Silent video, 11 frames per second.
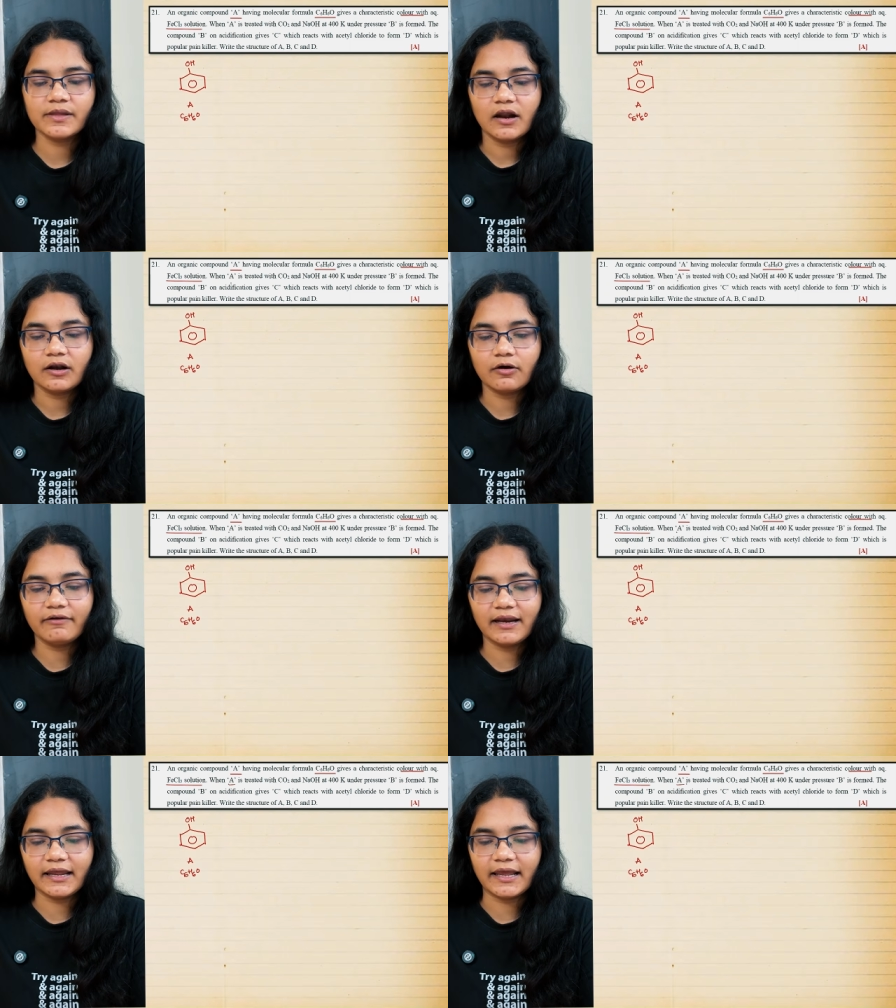Now
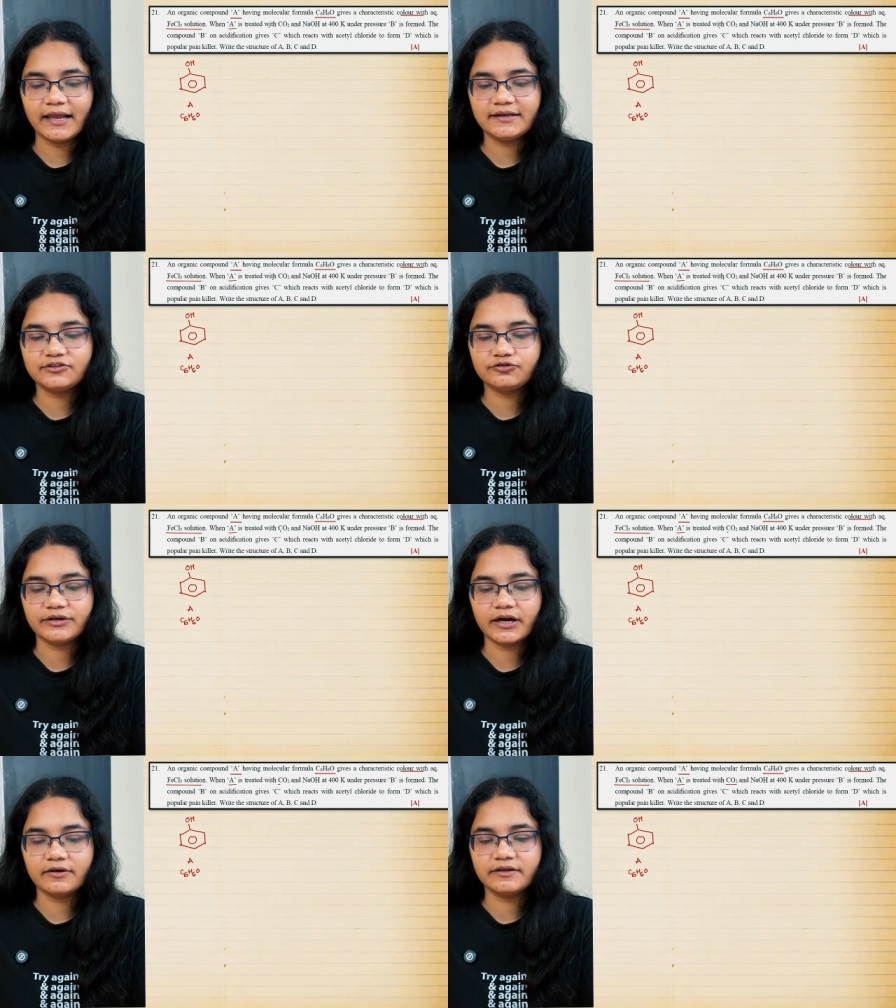when A is
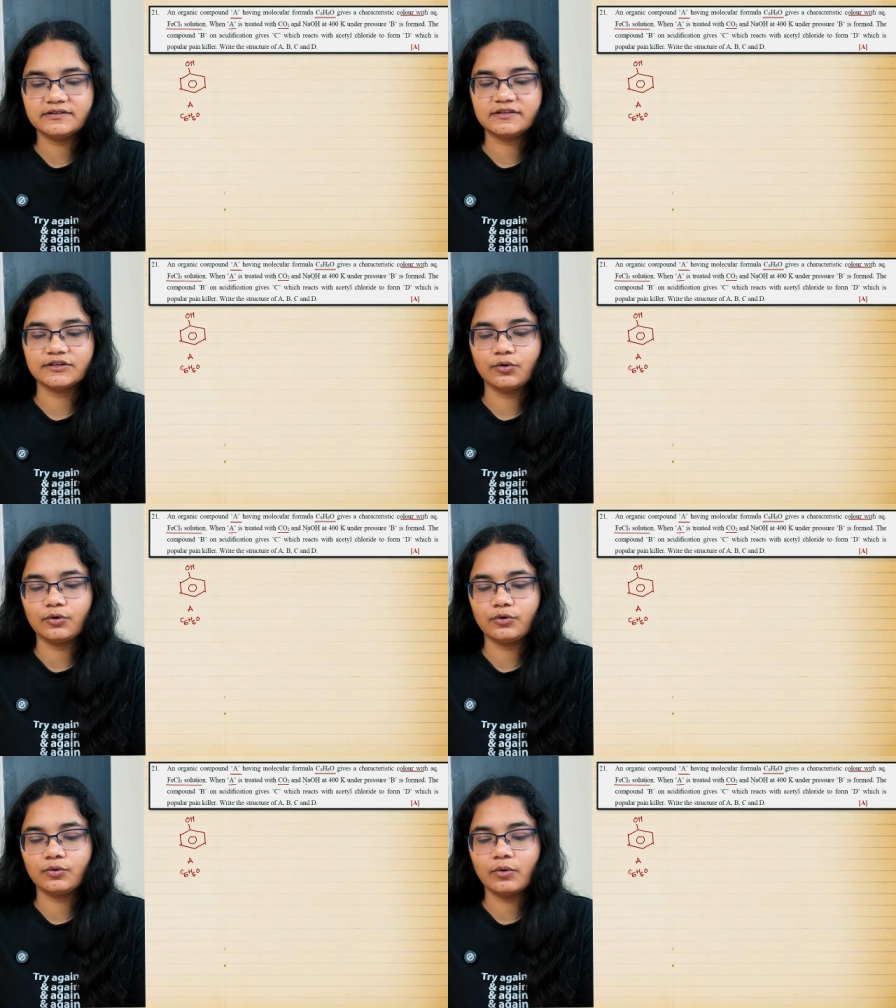treated with
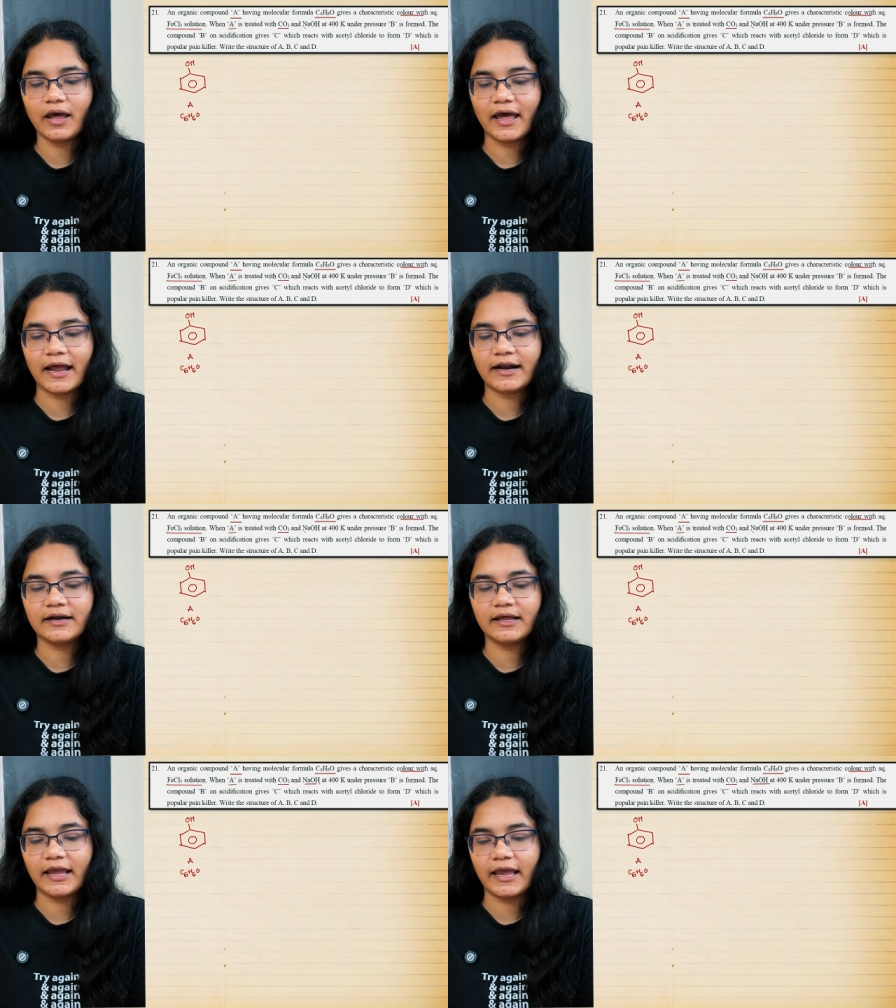CO2
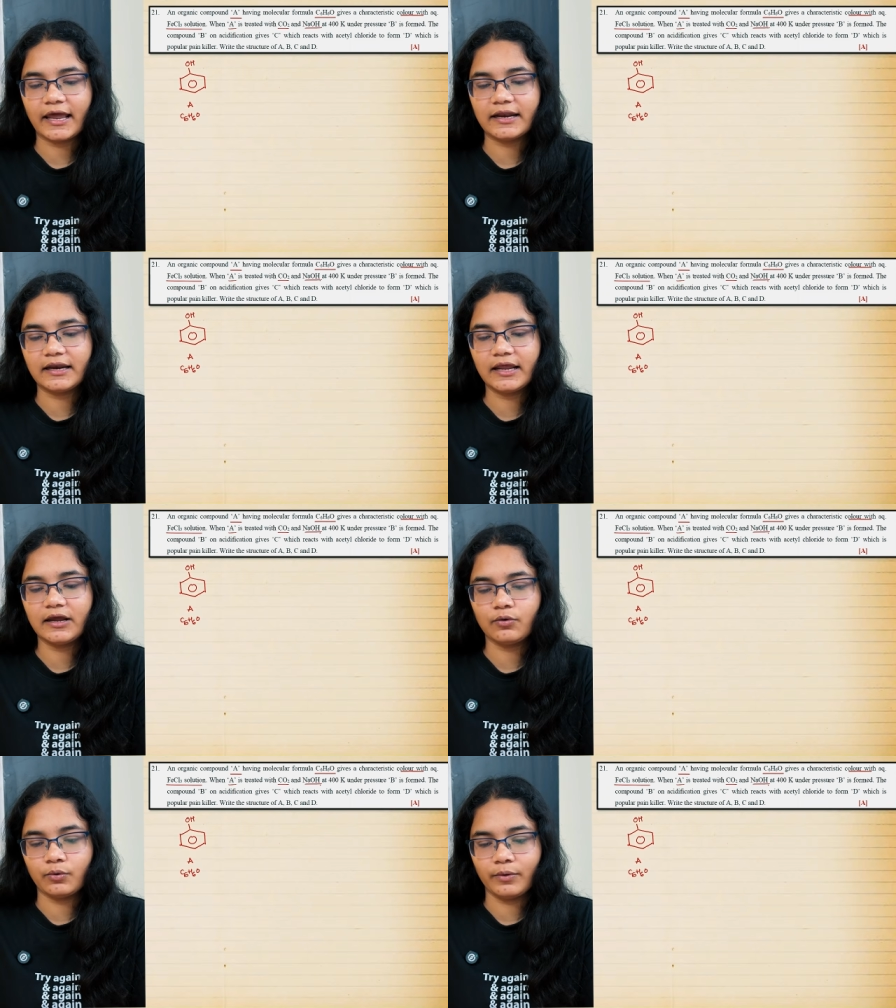and
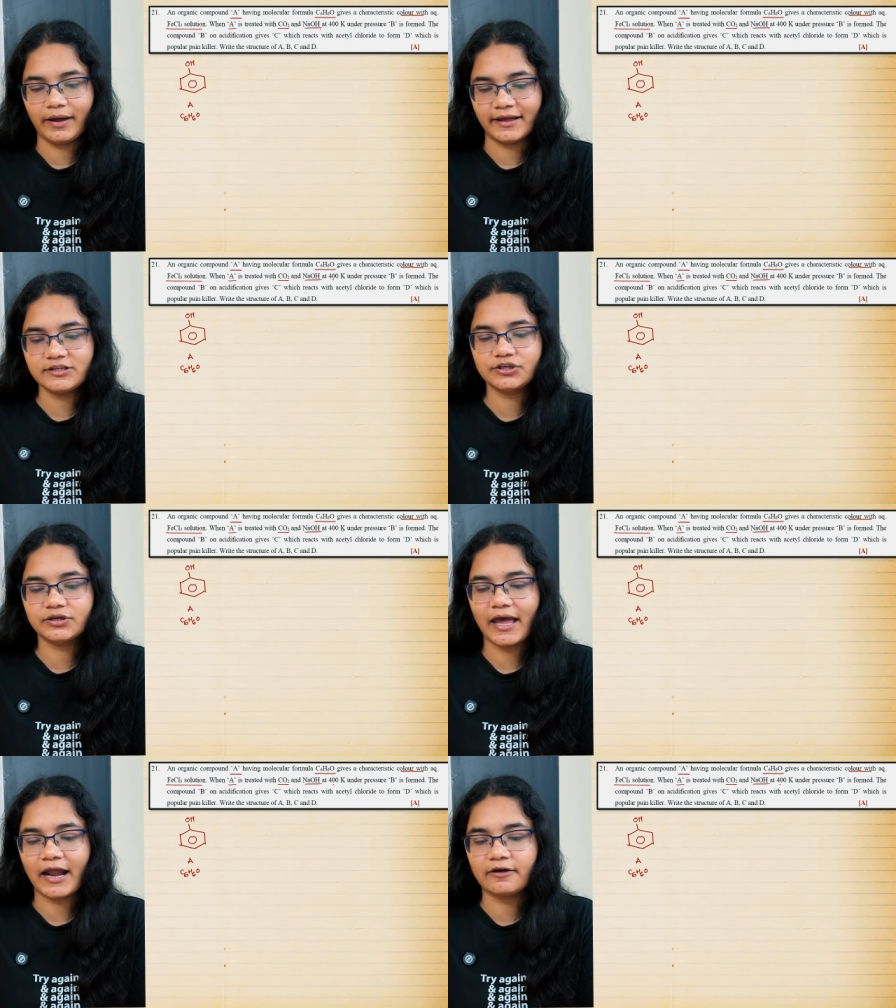NaOH
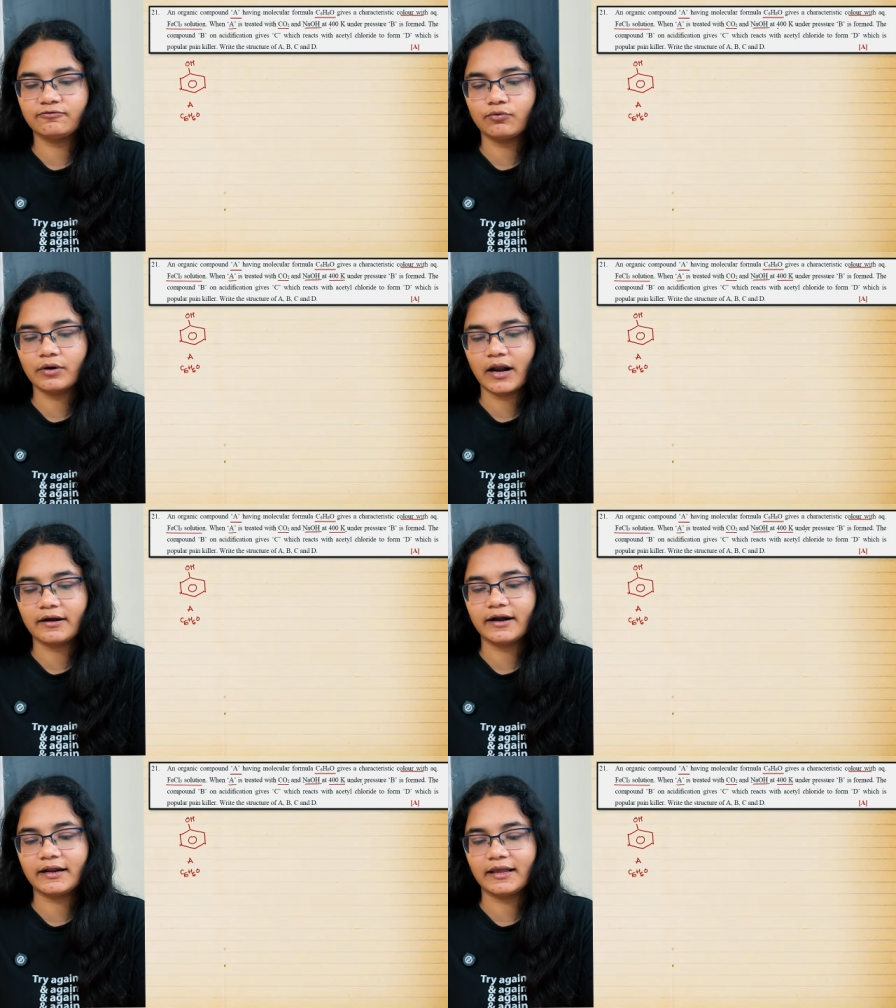at
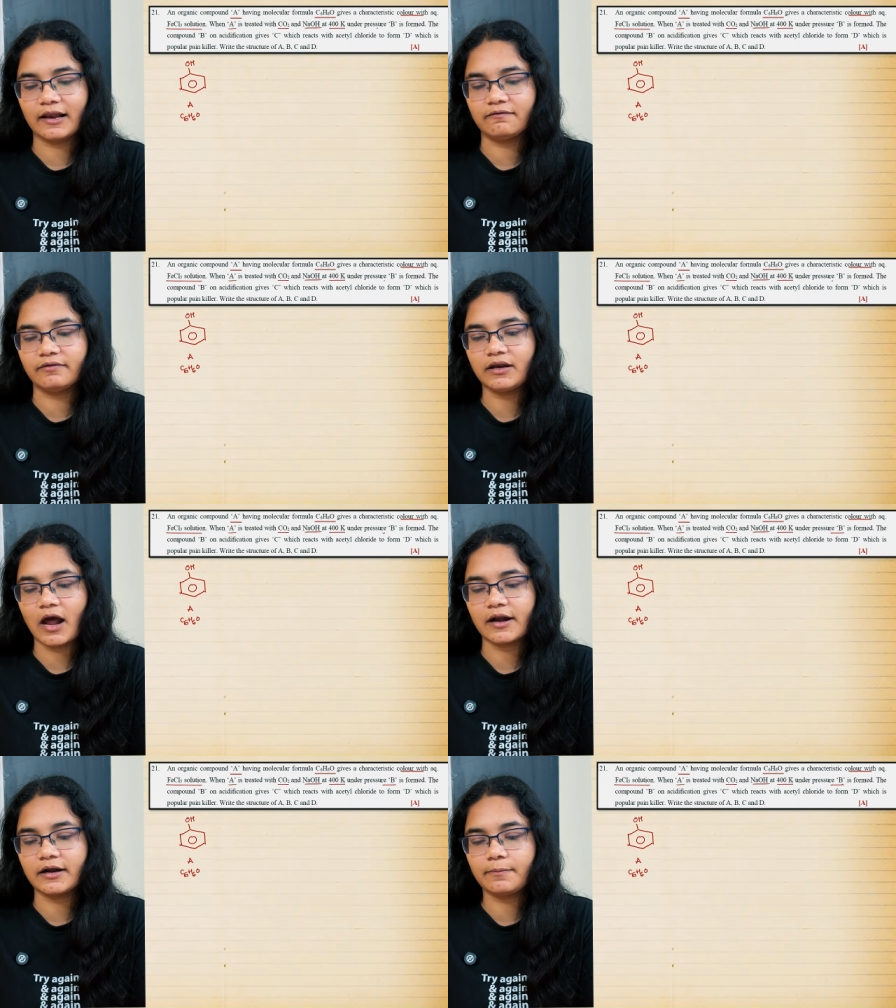400 Kelvin
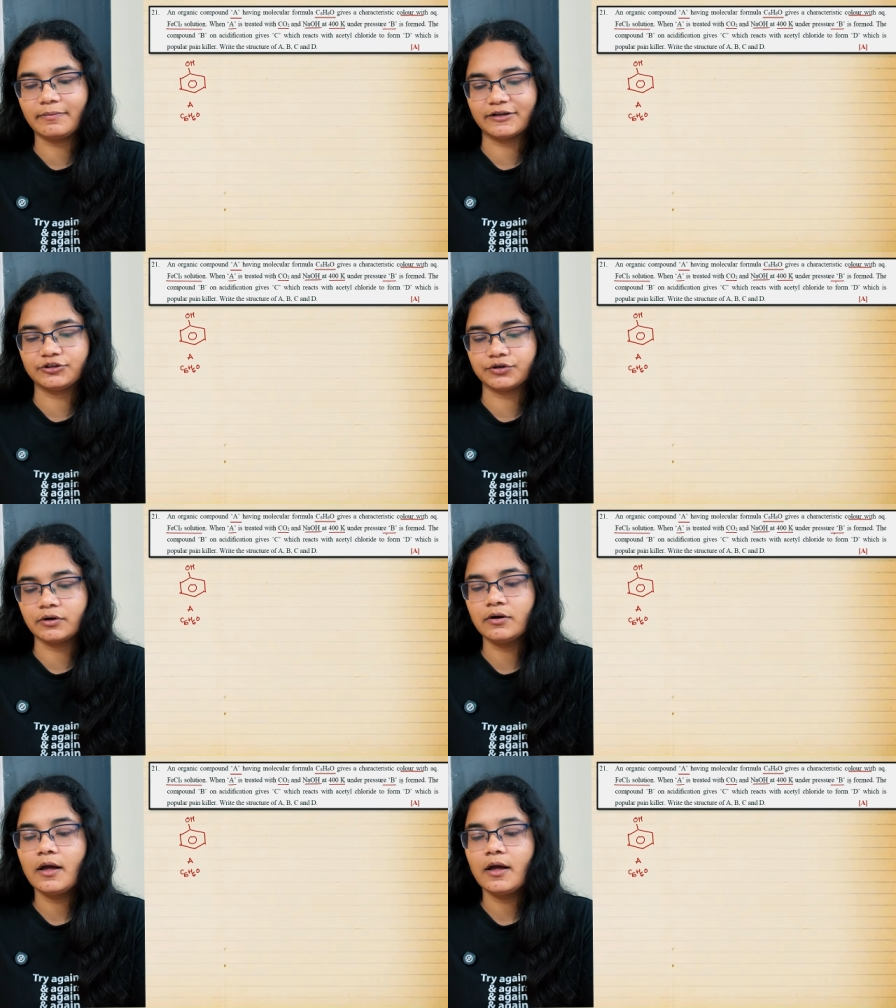under pressure,